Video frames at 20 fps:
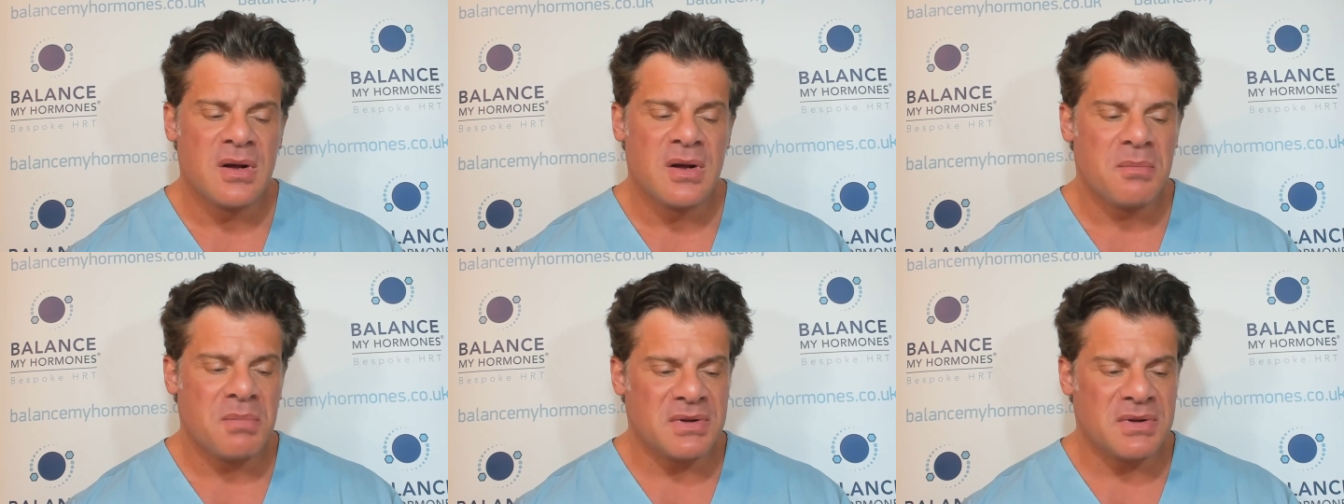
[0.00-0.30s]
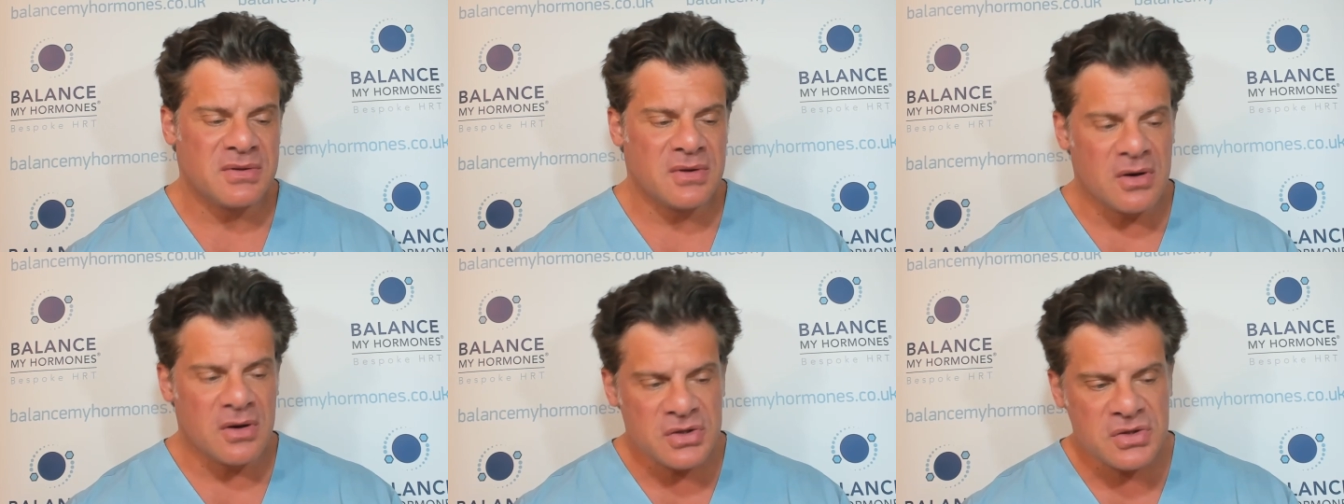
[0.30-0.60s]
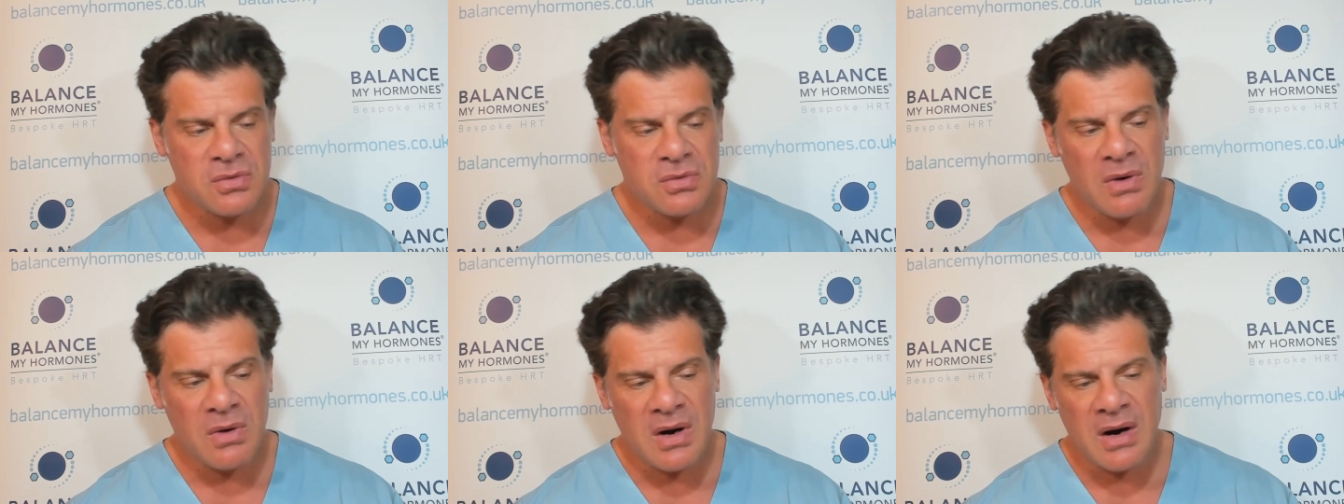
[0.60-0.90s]
But those
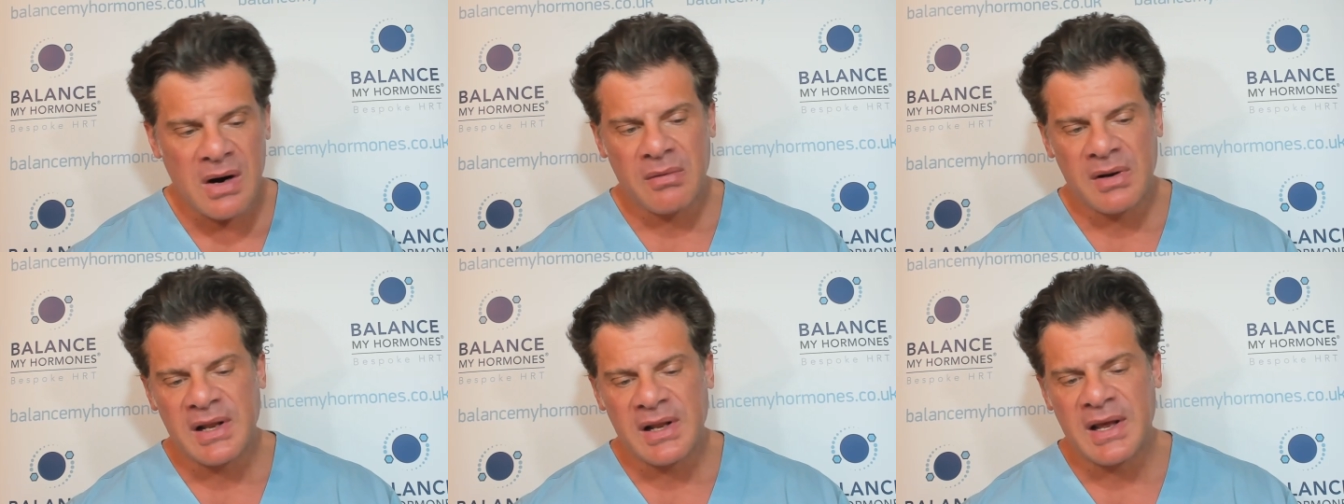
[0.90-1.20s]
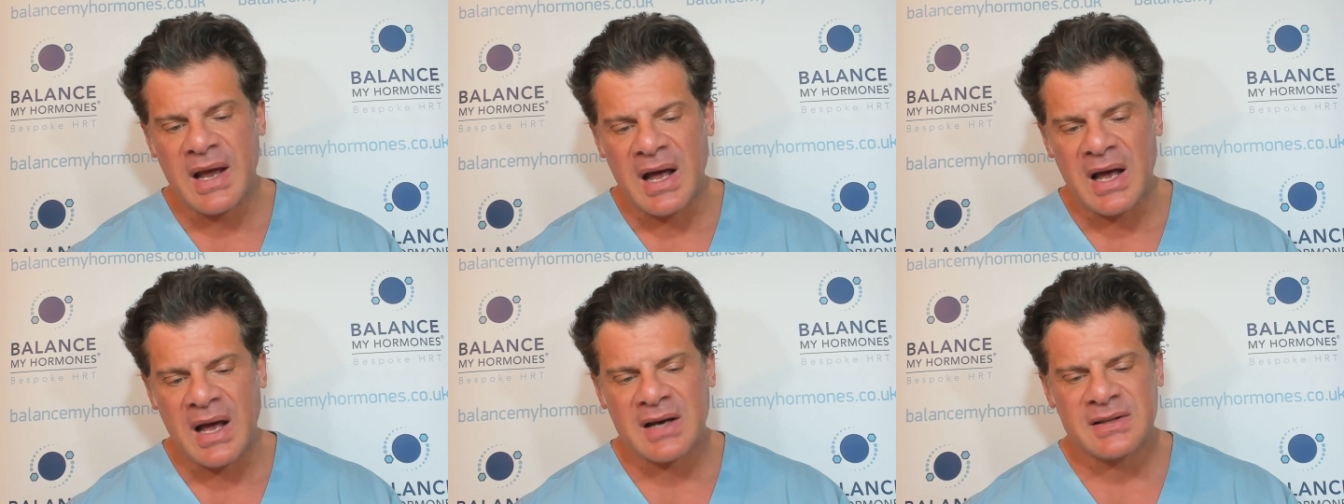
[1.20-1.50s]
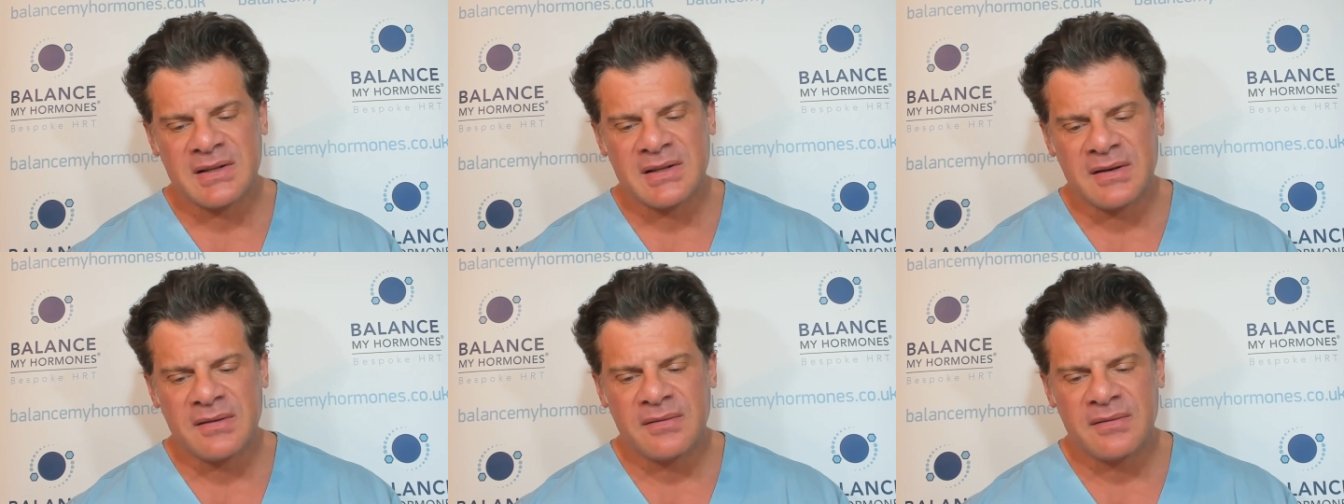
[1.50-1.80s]
who are really
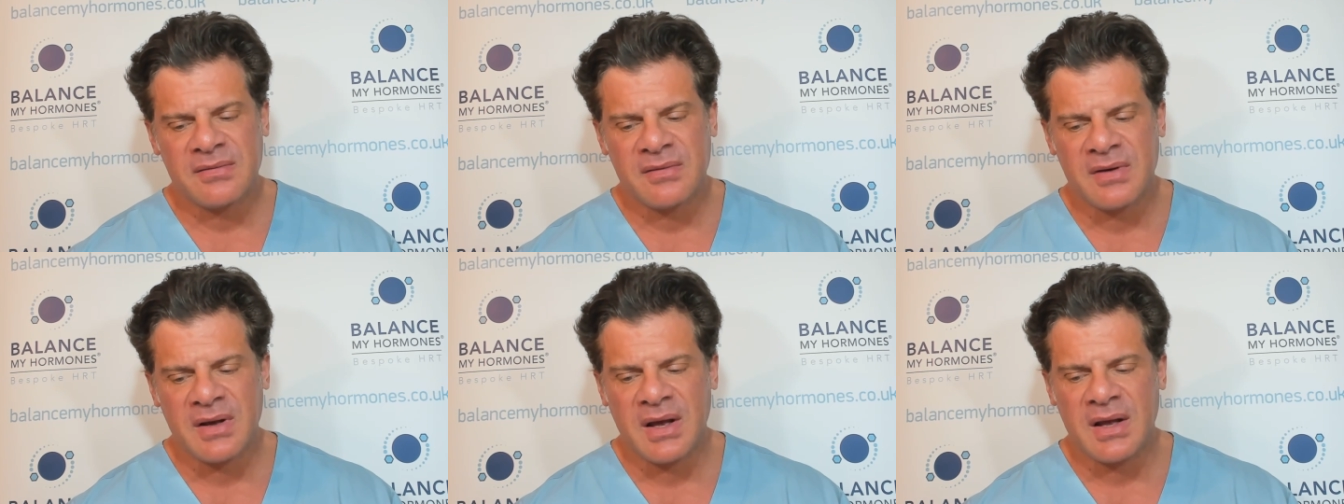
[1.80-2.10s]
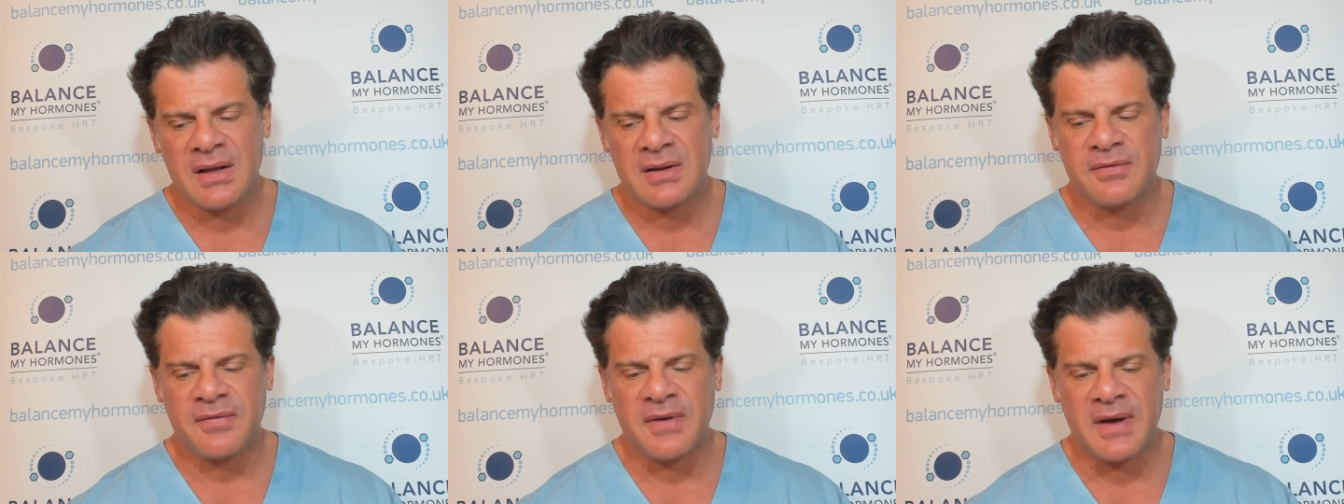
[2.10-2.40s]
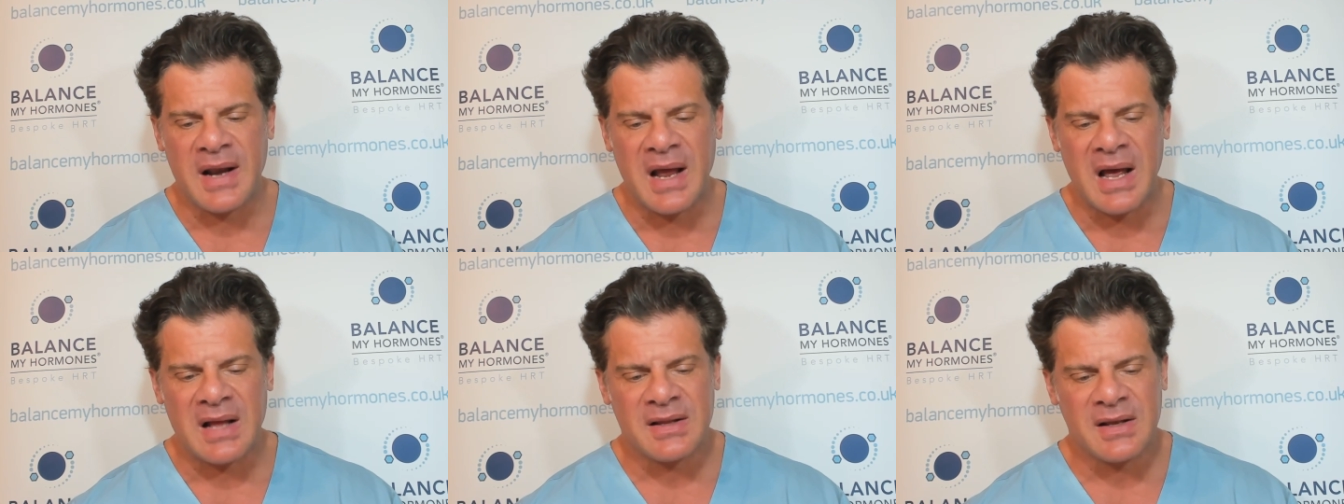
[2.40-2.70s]
active and
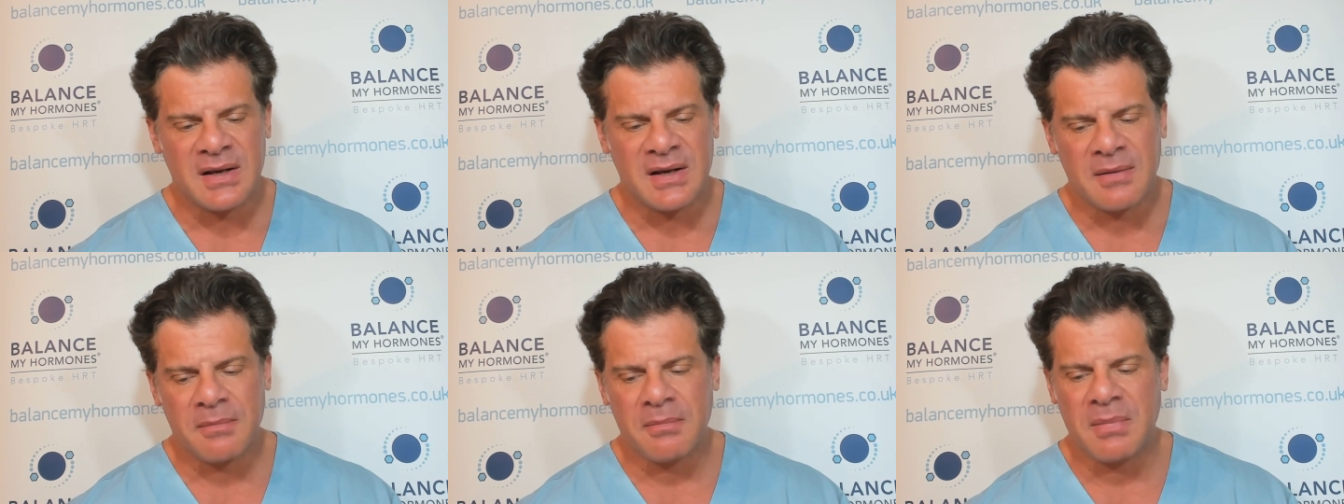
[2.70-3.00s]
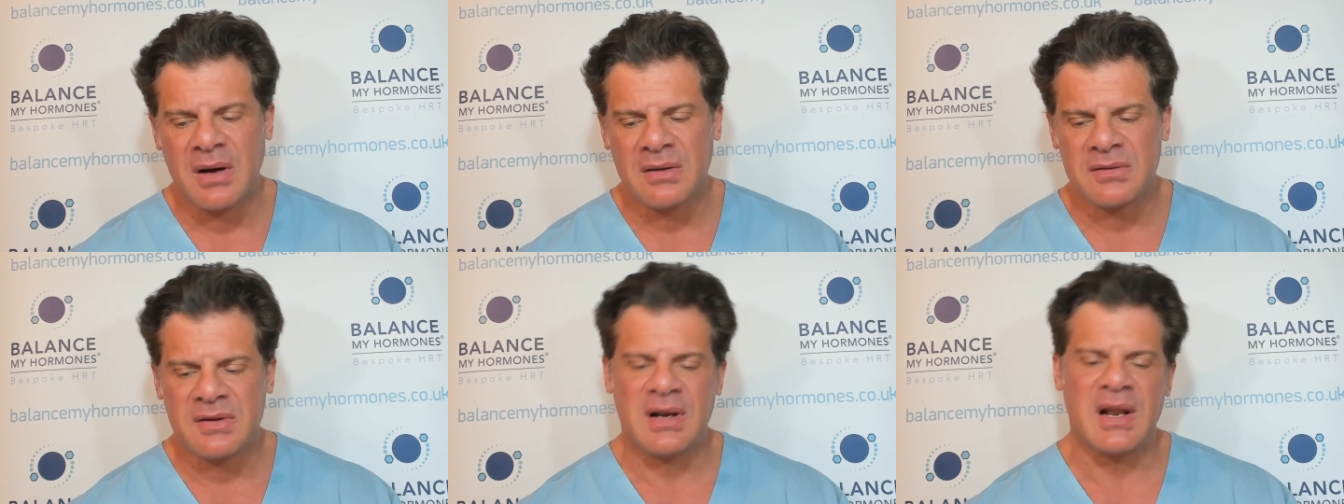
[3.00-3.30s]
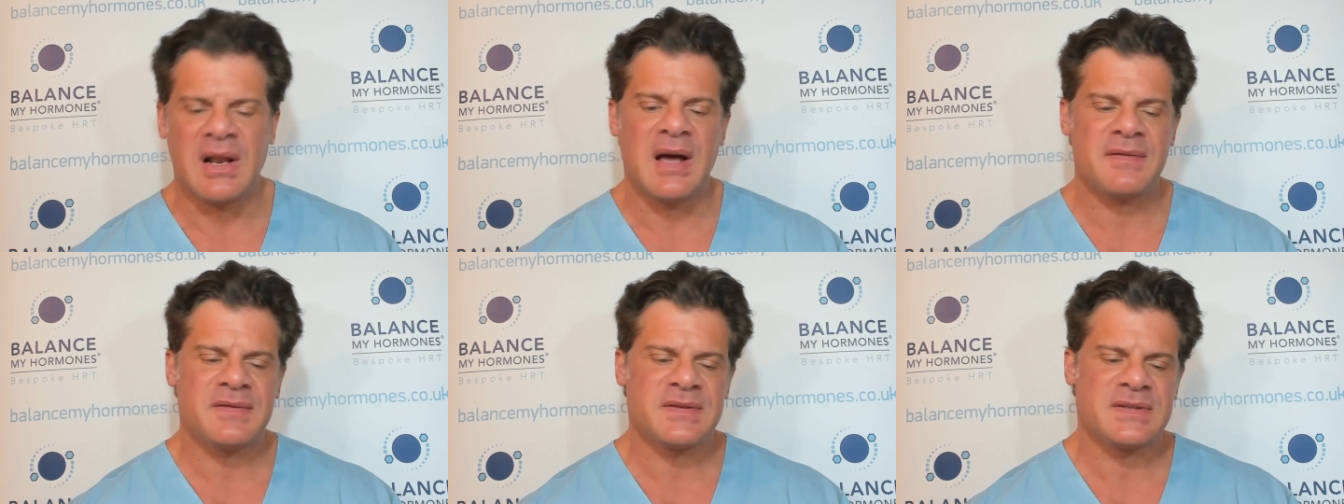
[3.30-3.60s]
fanatic about the
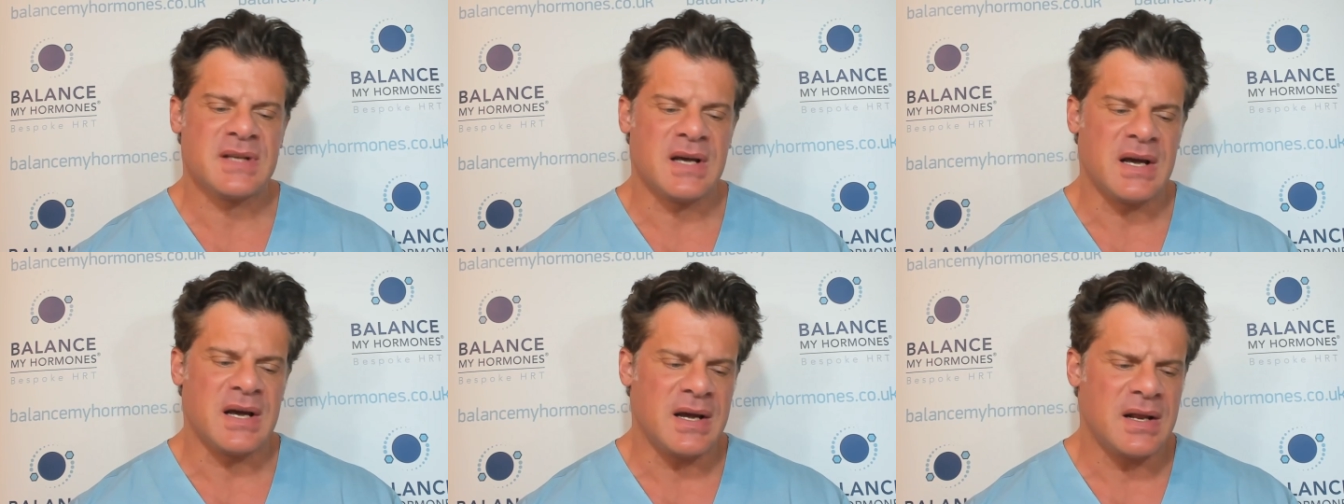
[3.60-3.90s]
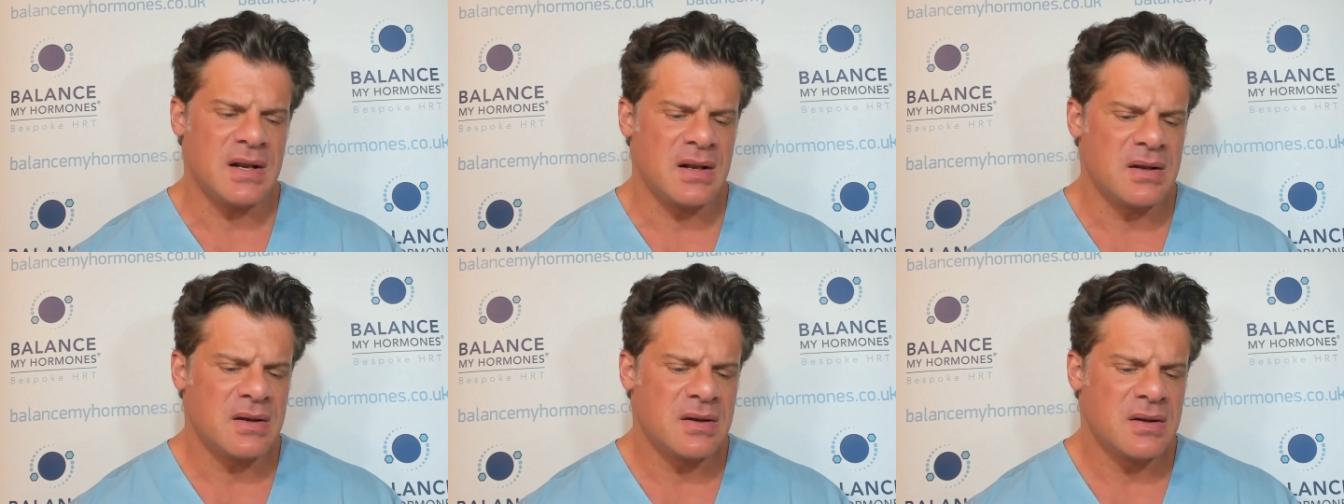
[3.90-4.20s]
lifestyle,